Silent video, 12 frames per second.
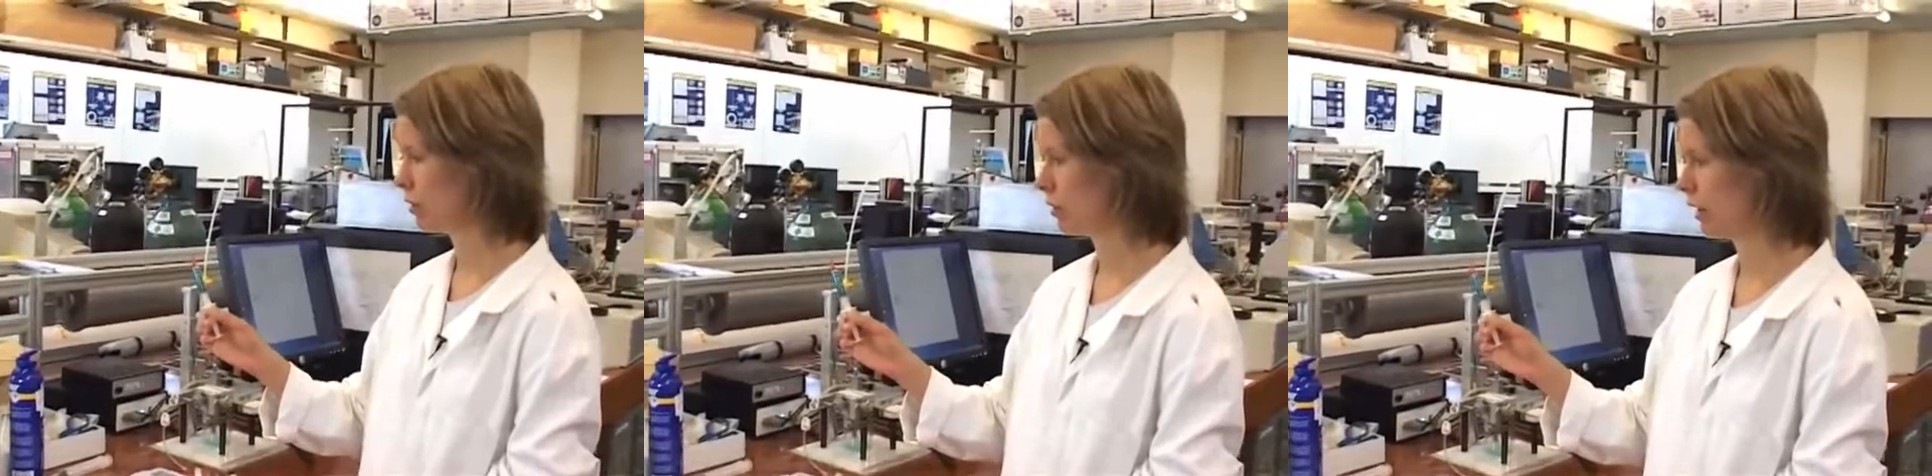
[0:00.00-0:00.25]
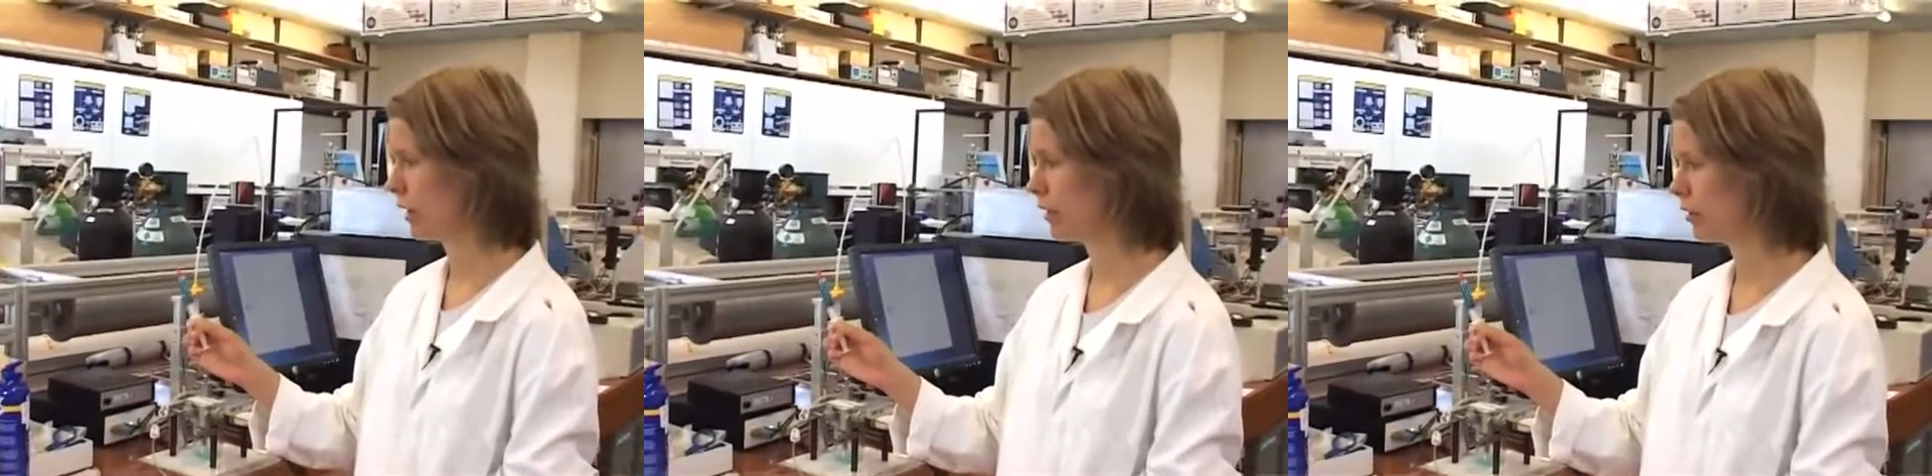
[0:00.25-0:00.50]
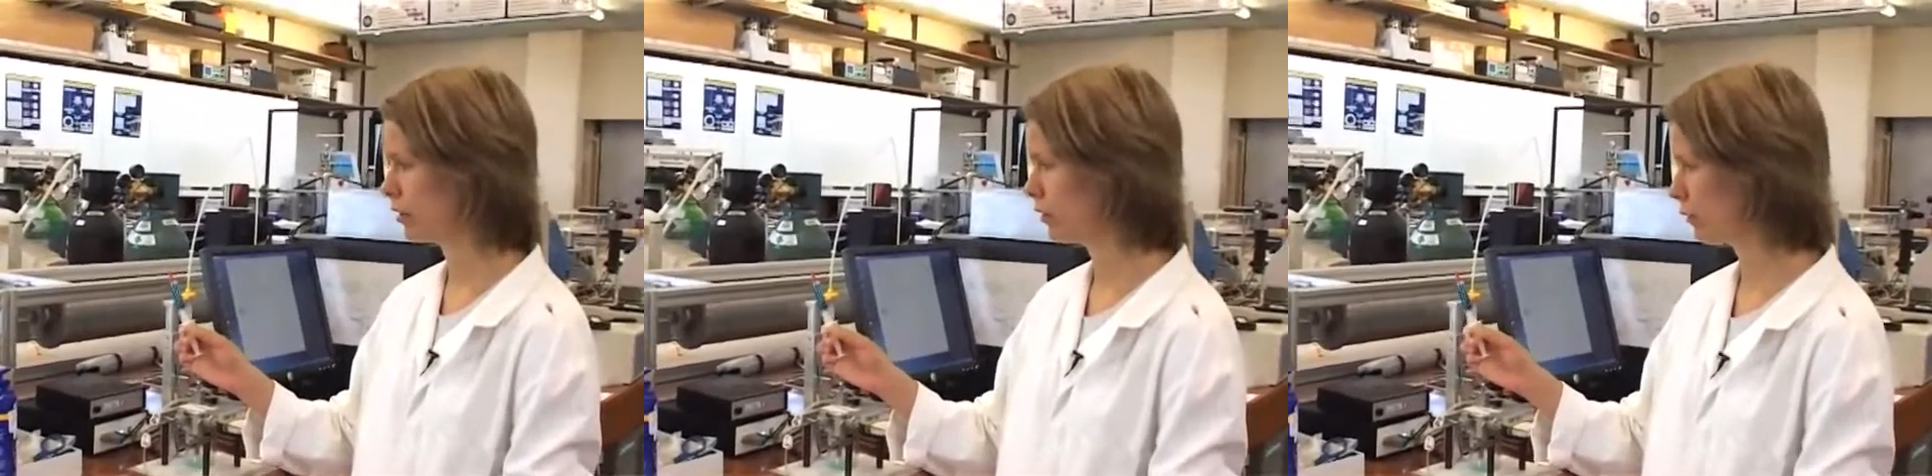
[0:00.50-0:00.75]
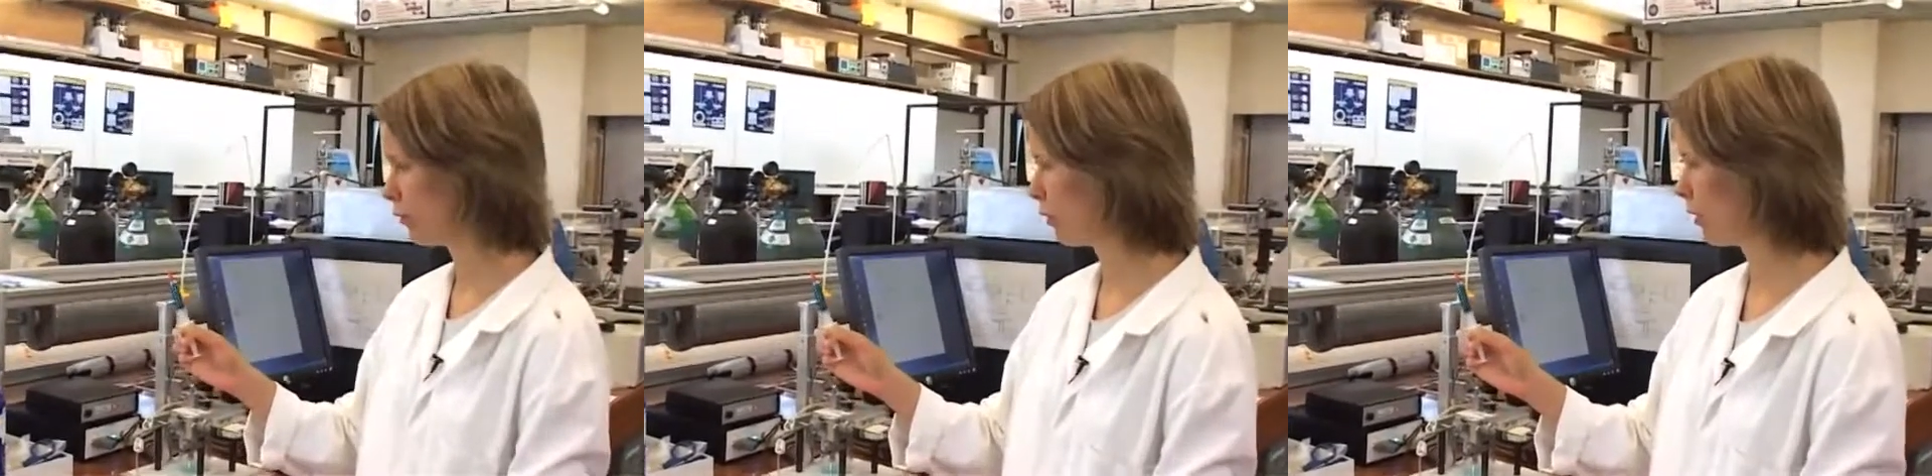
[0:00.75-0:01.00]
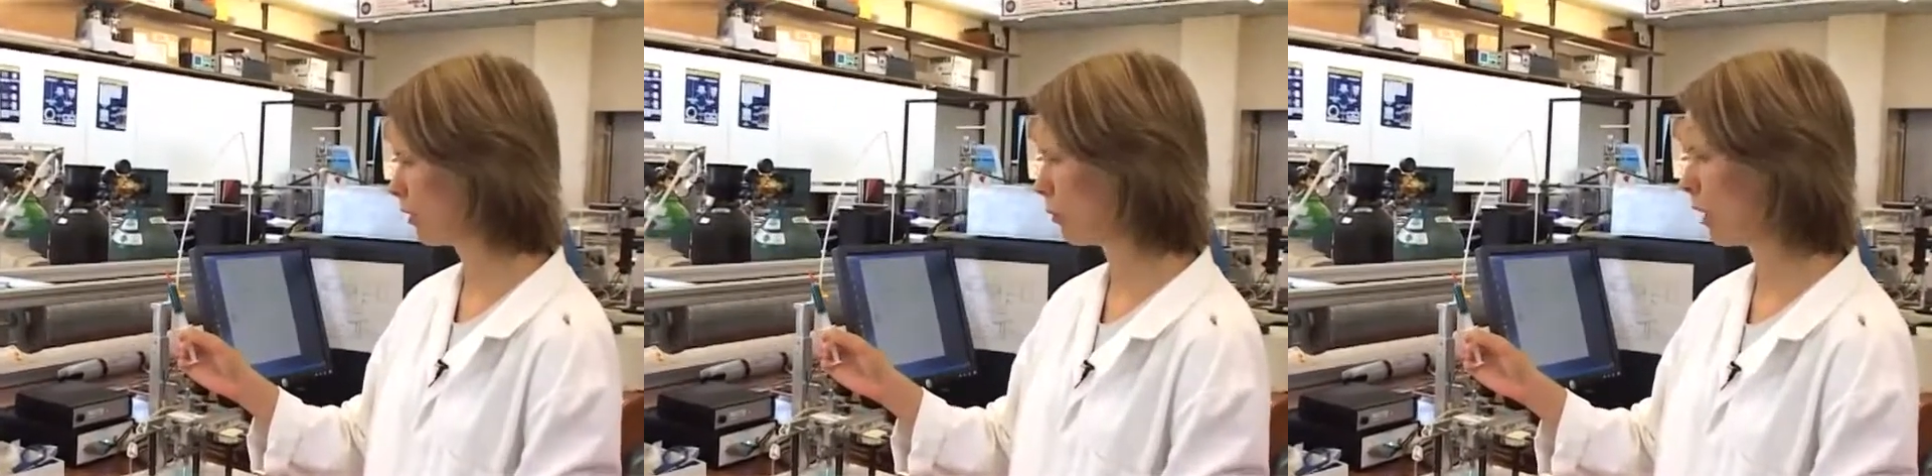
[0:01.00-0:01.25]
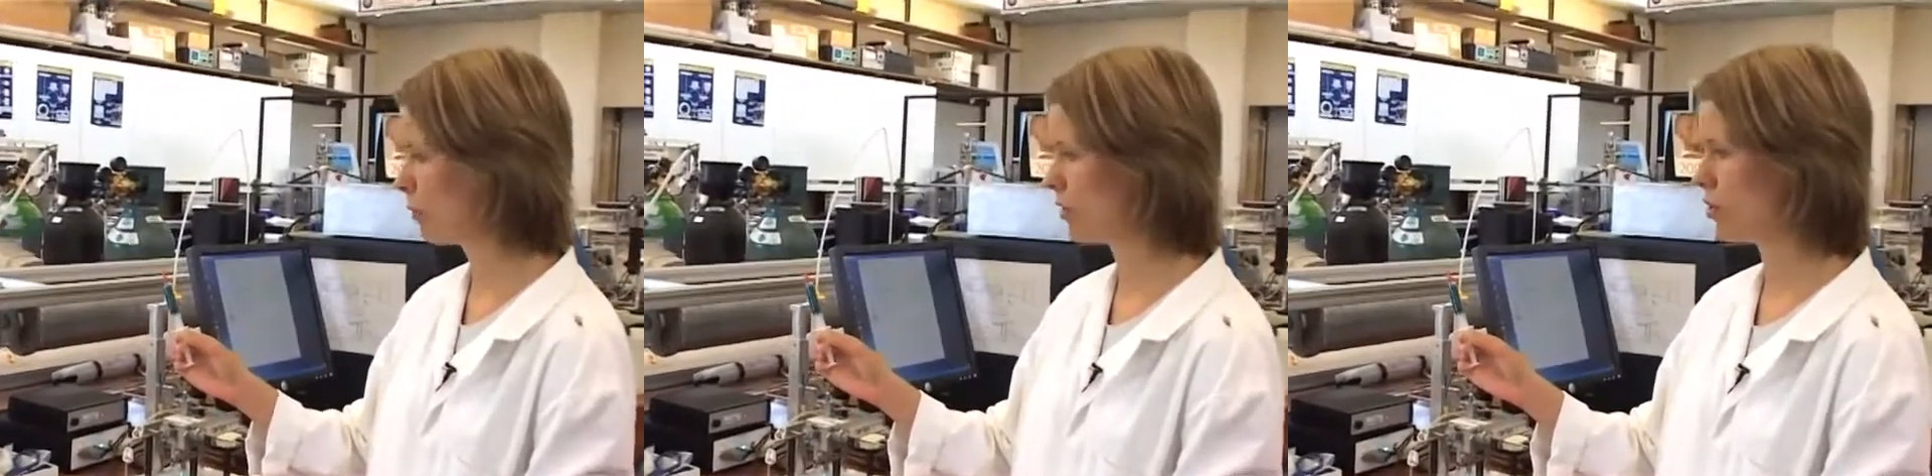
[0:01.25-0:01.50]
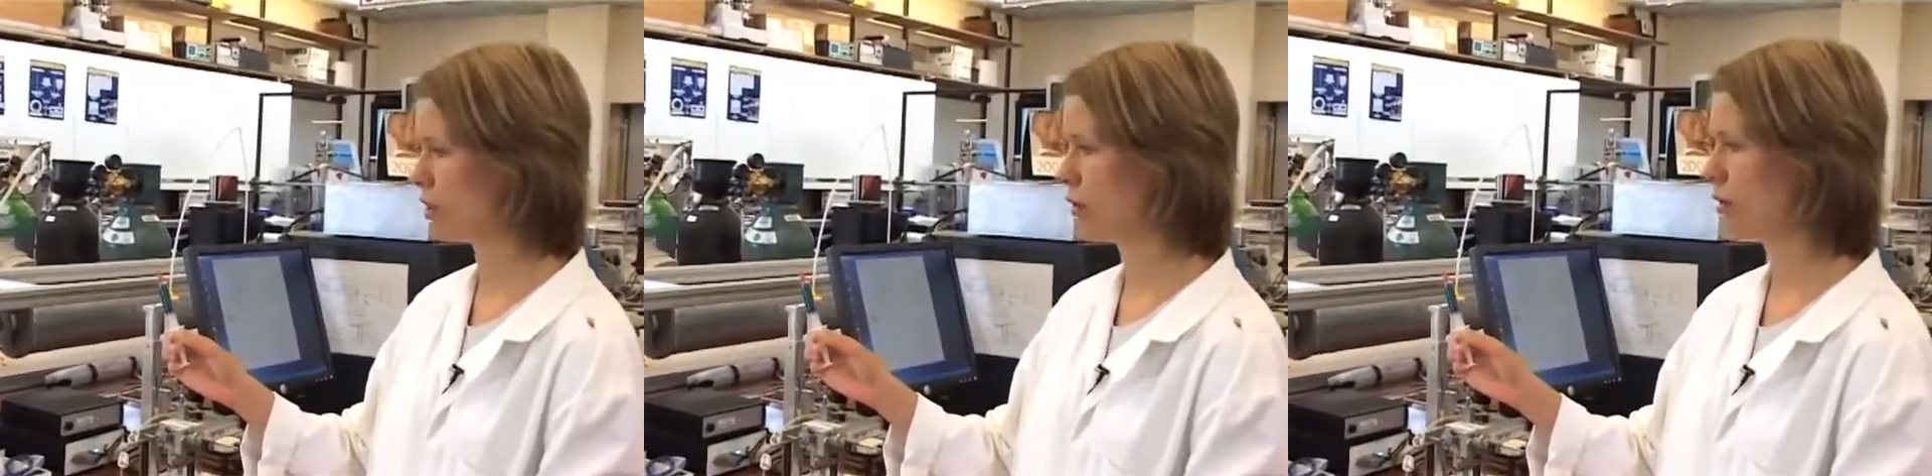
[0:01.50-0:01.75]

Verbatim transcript: the ink for the YBCO